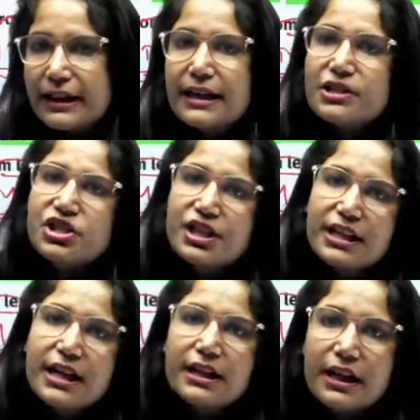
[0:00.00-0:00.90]
that
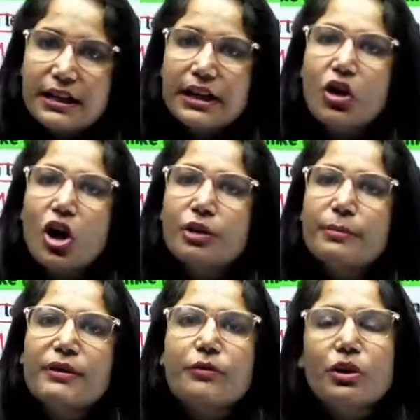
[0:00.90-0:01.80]
Sri Lankan
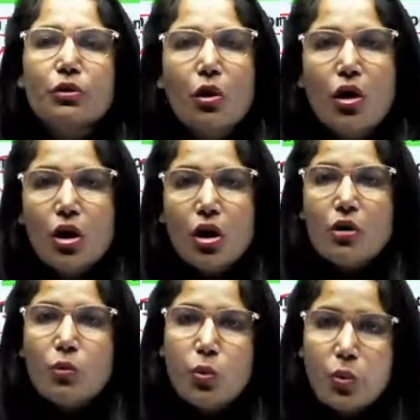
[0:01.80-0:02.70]
economy would go
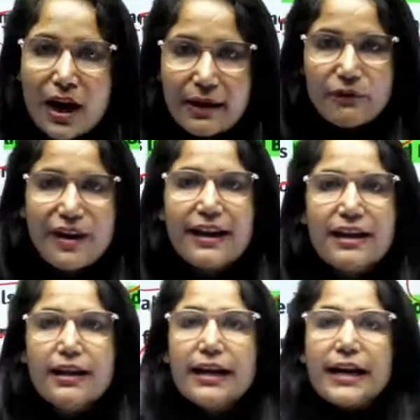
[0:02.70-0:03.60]
well